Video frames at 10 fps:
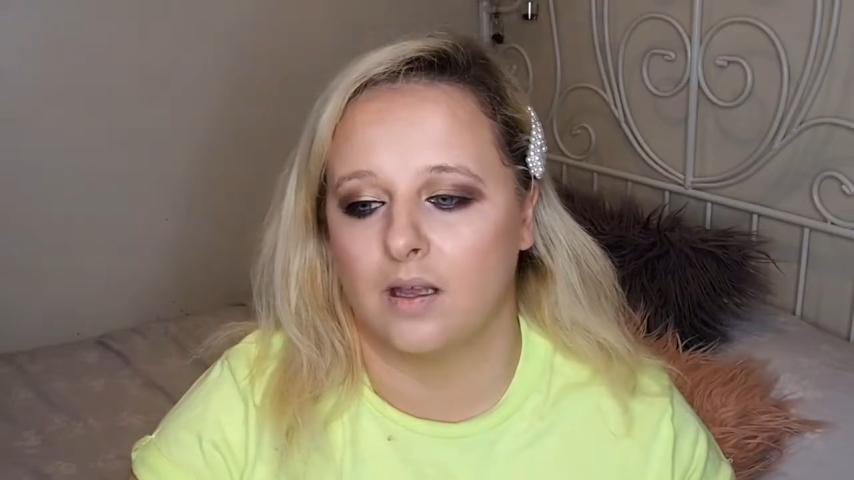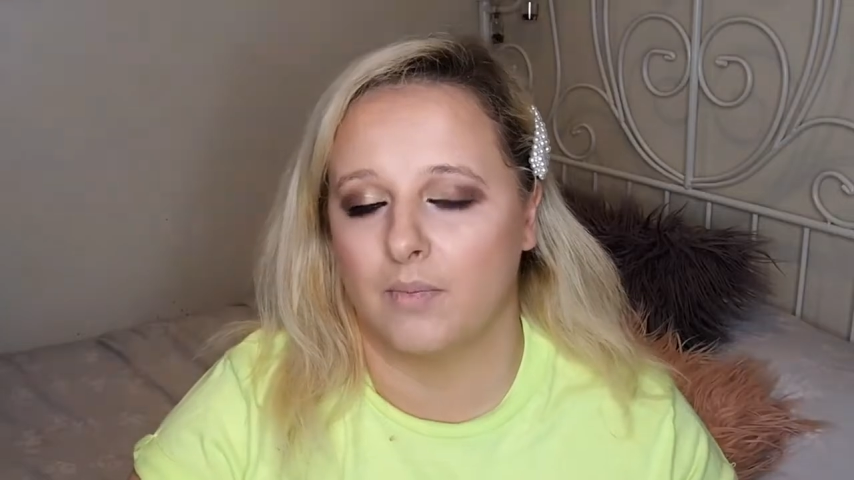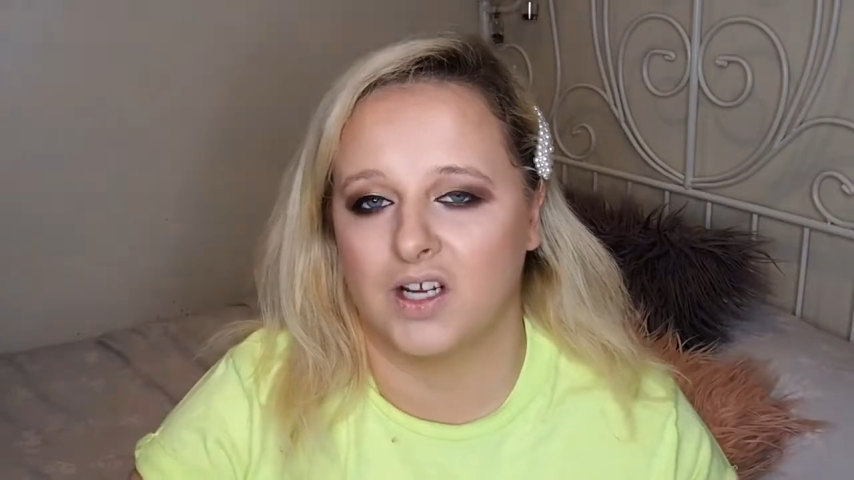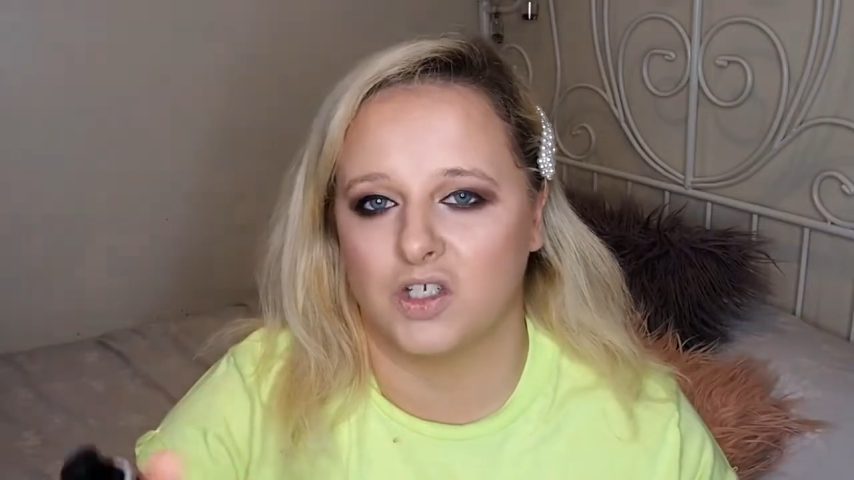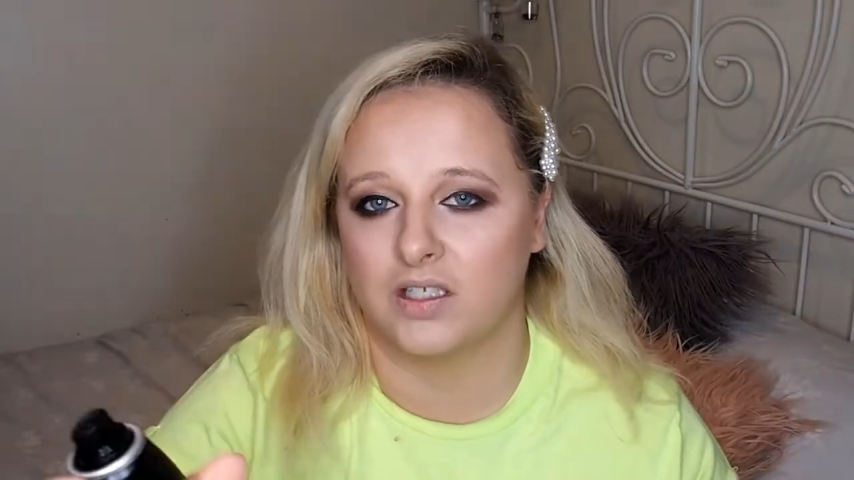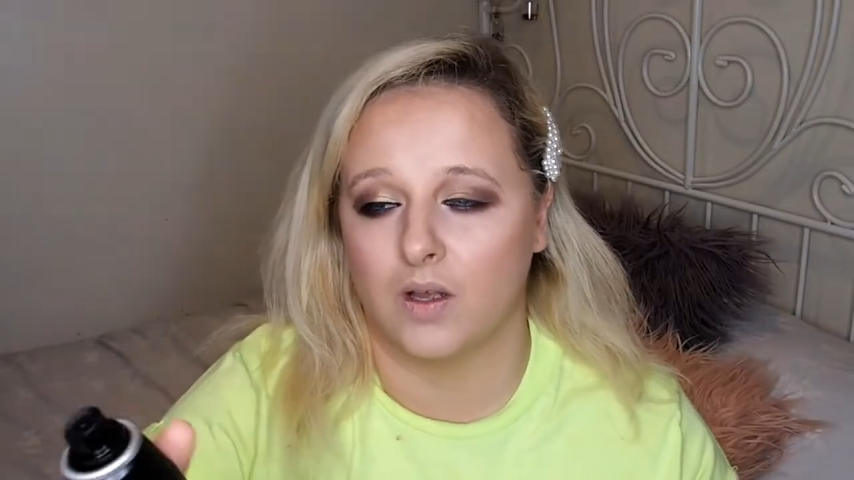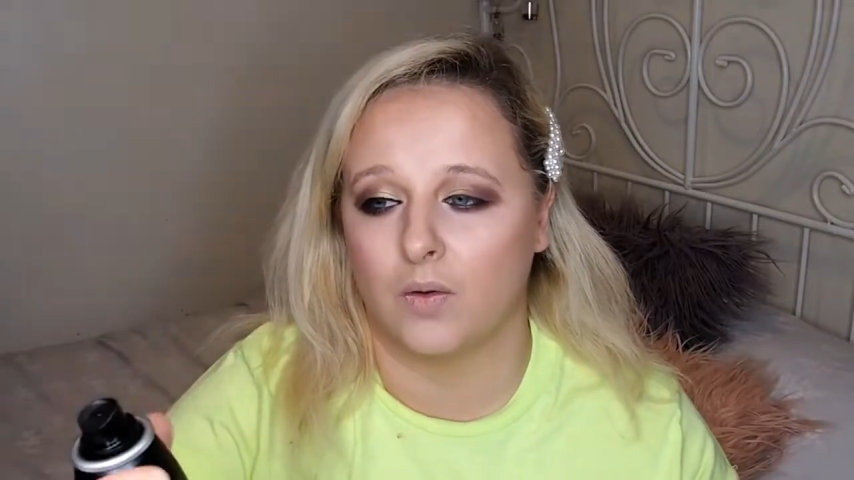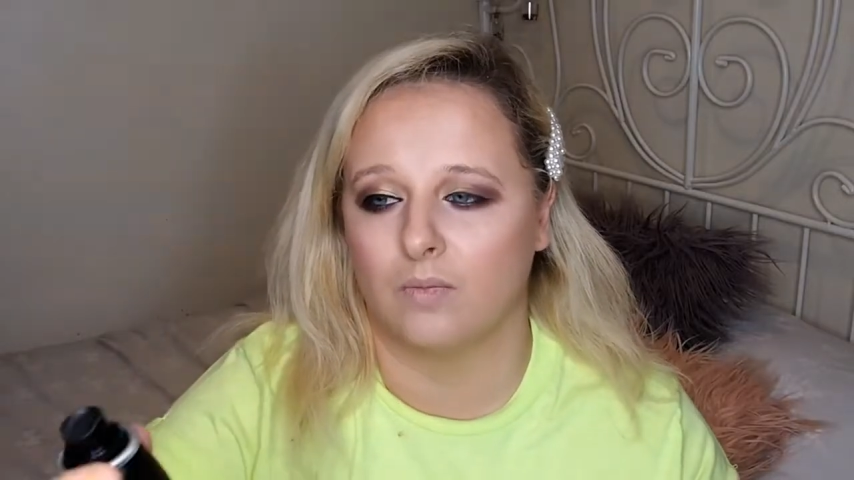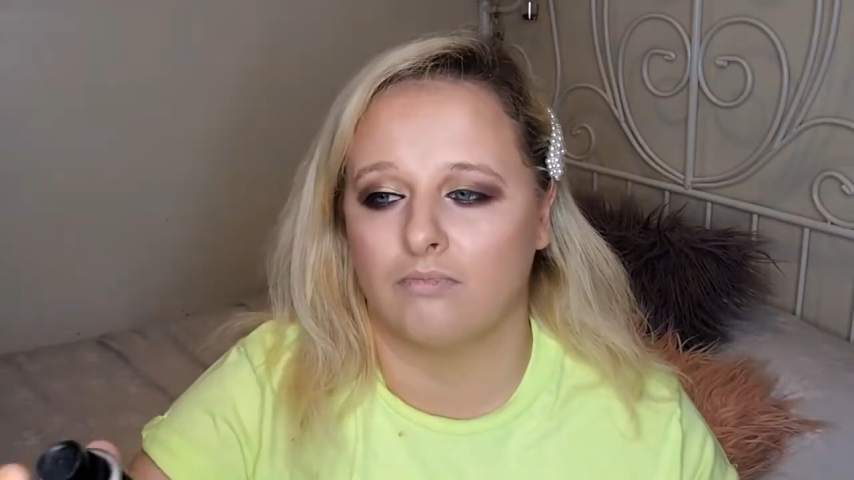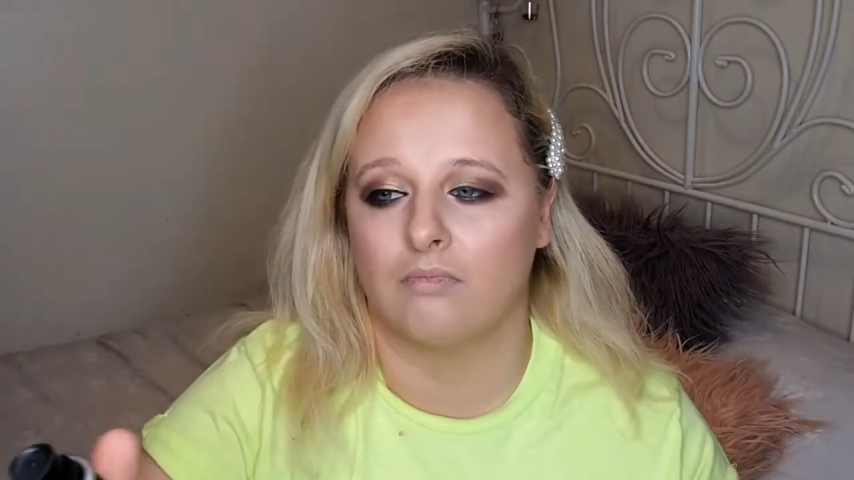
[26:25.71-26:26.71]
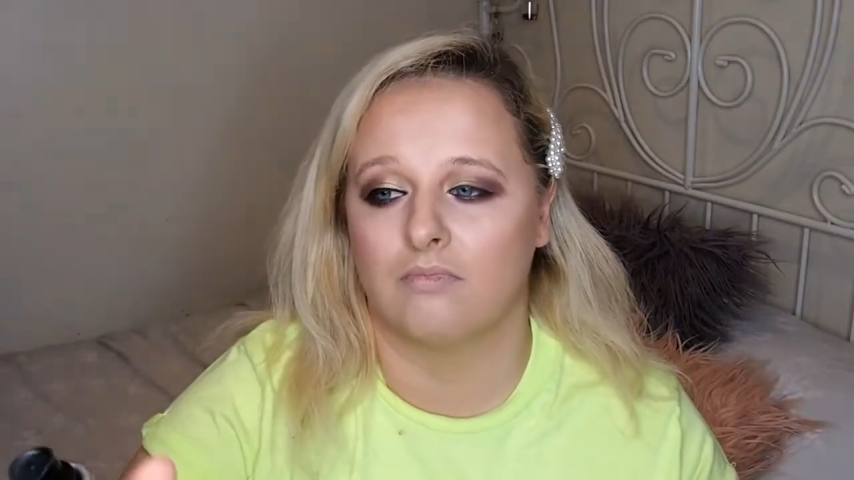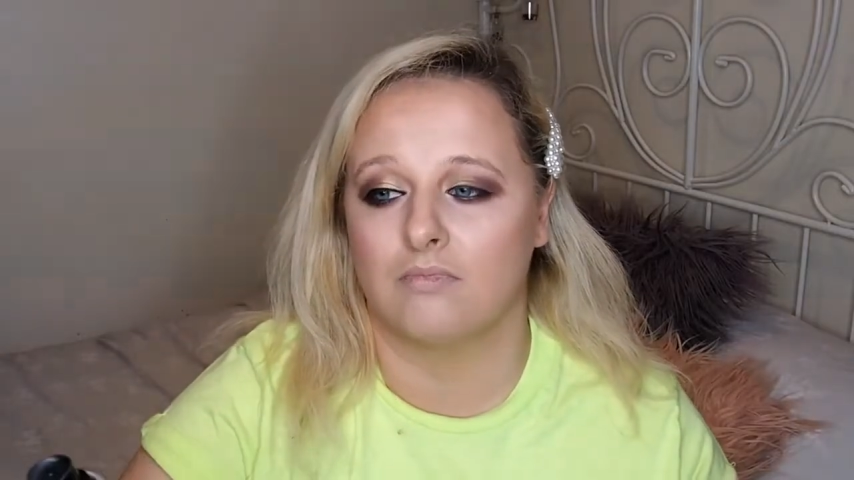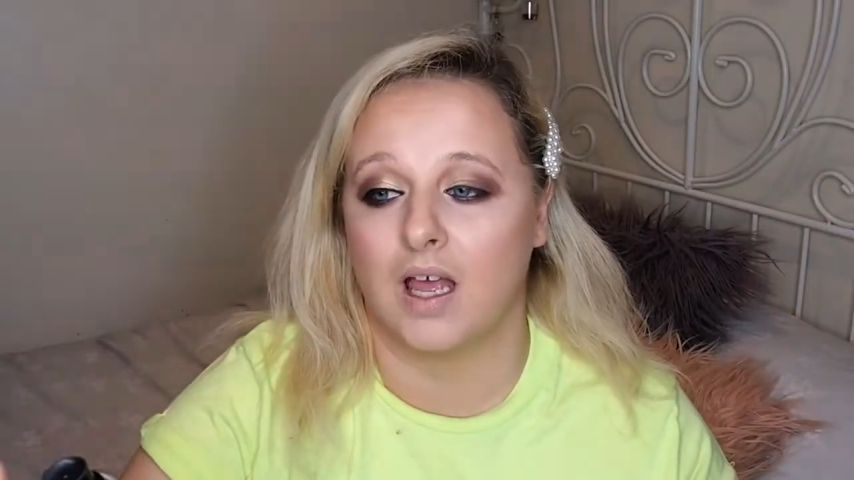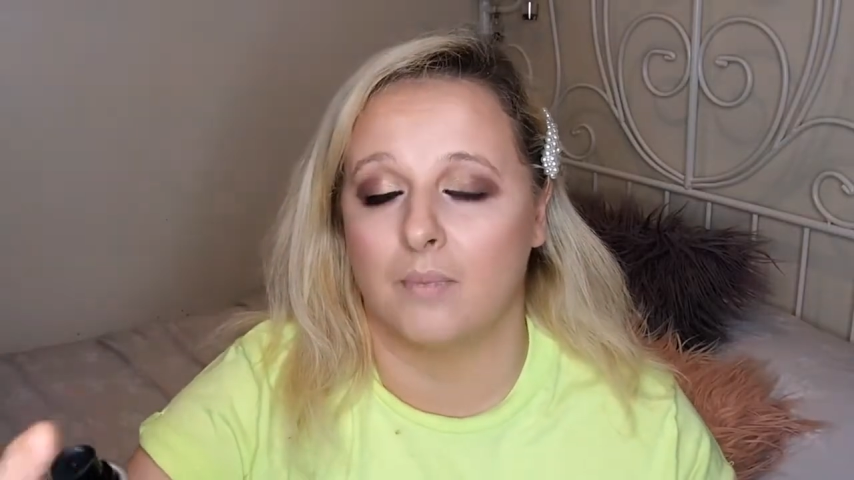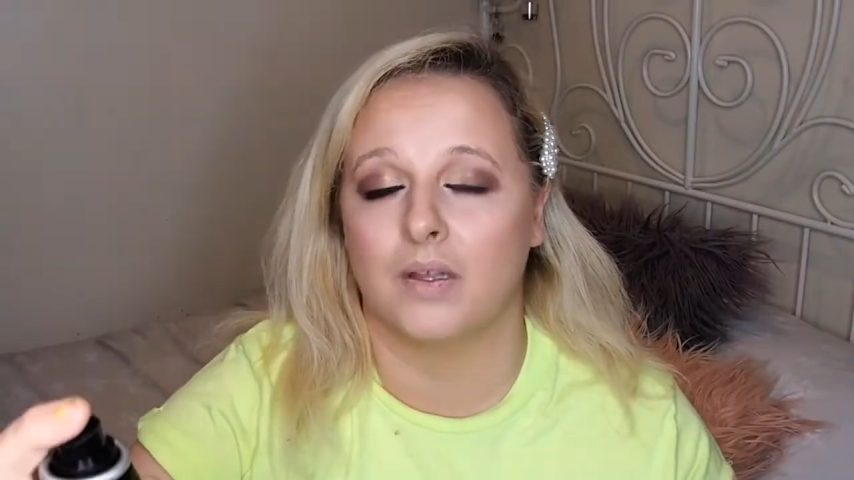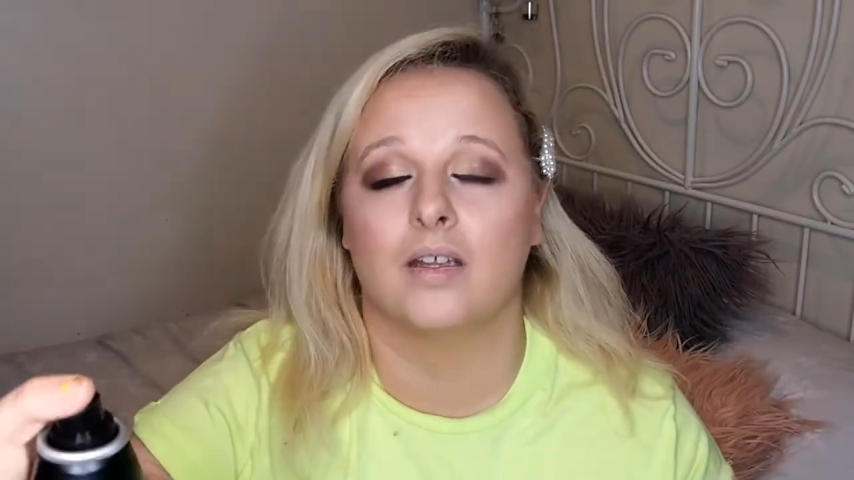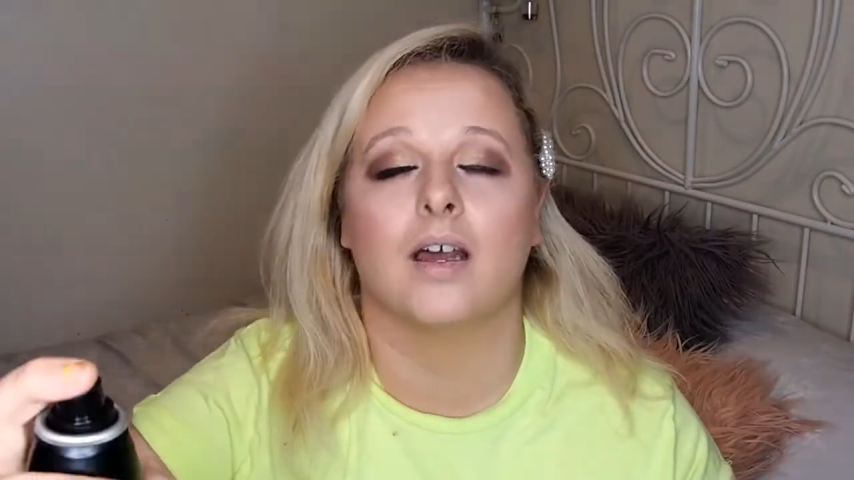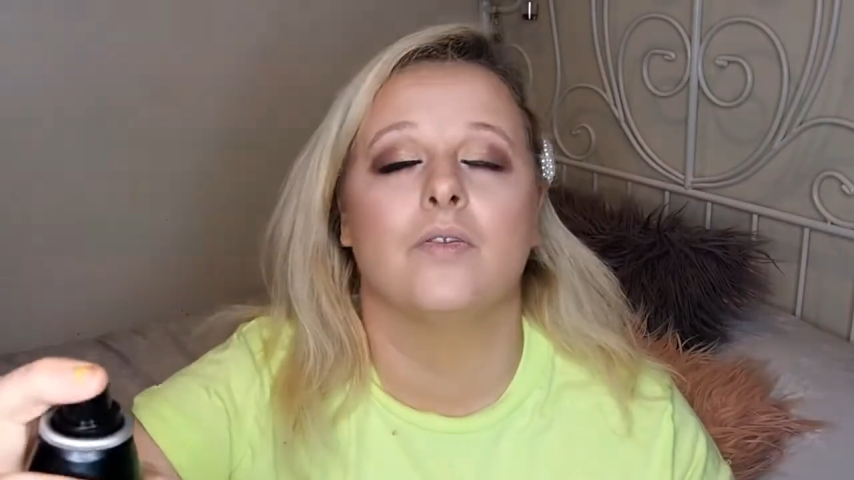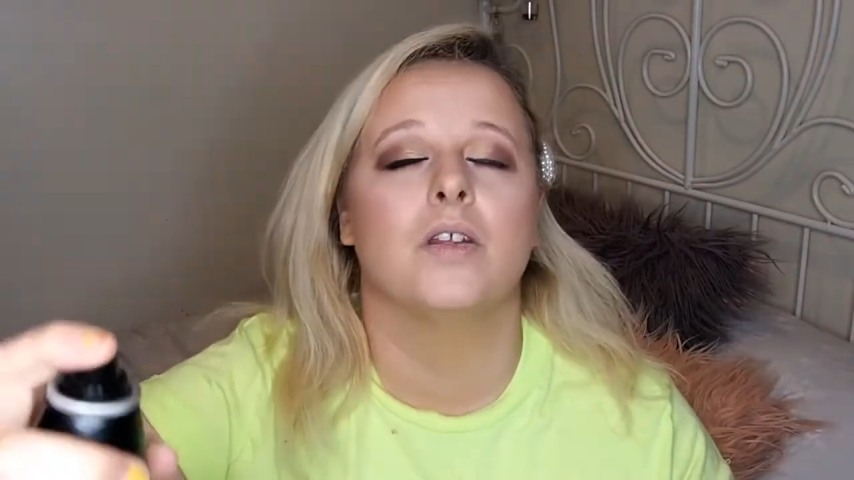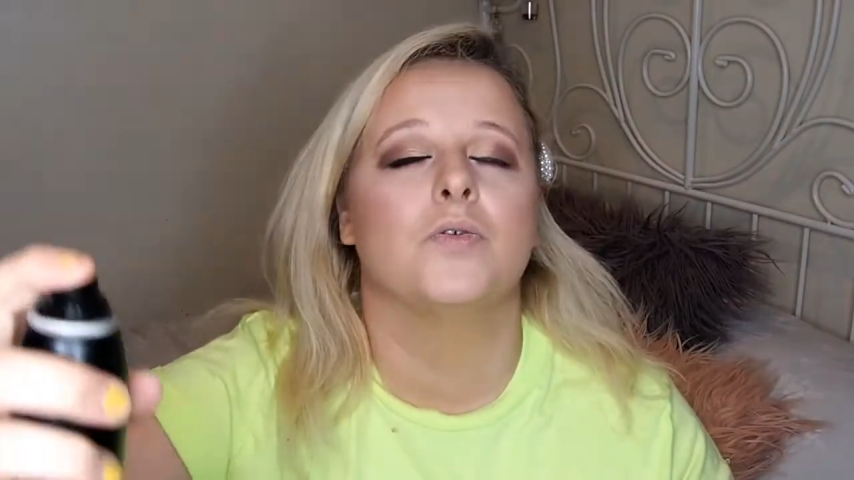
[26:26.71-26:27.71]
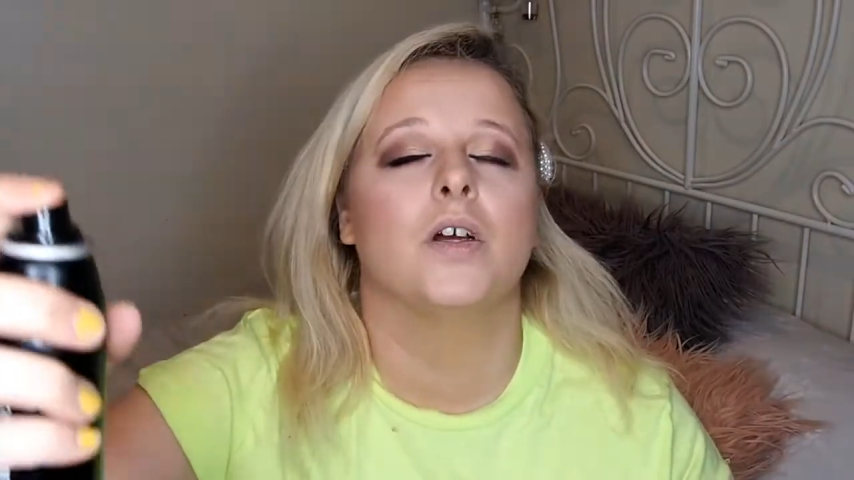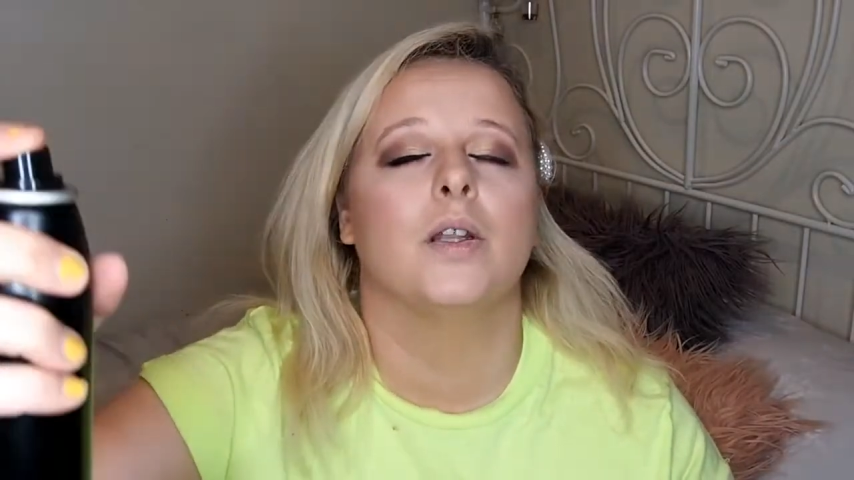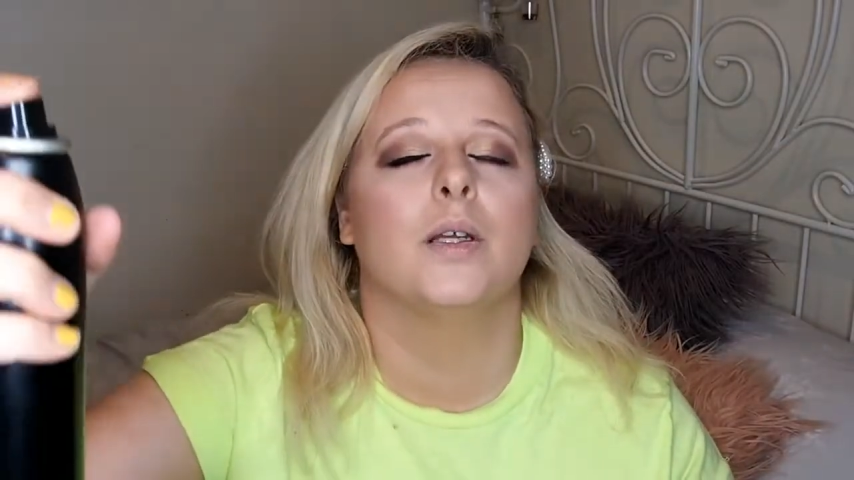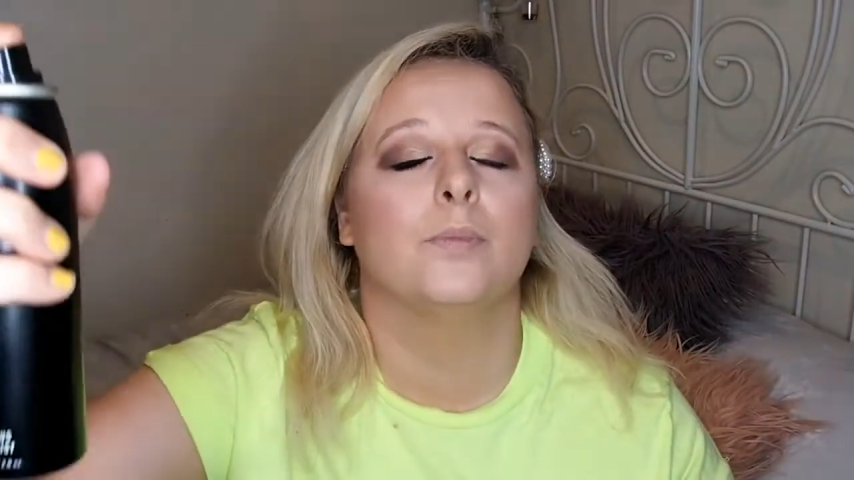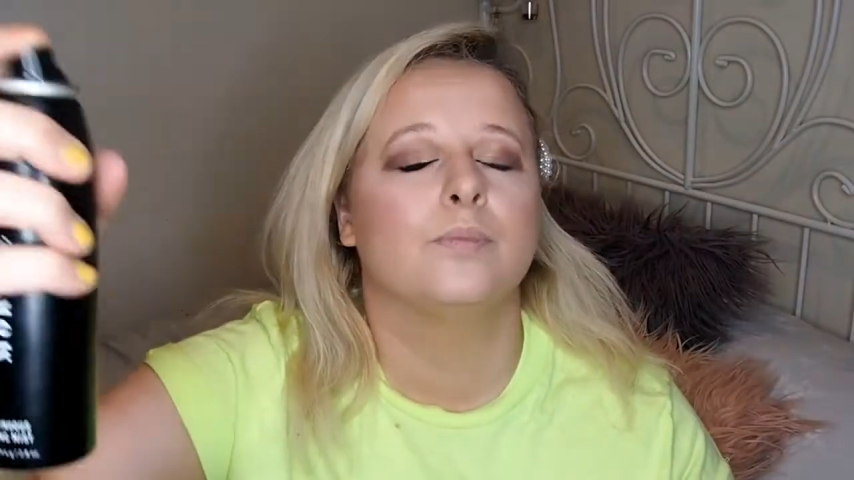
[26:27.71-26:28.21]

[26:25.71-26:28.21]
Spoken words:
I'm actually so happy to have this finally.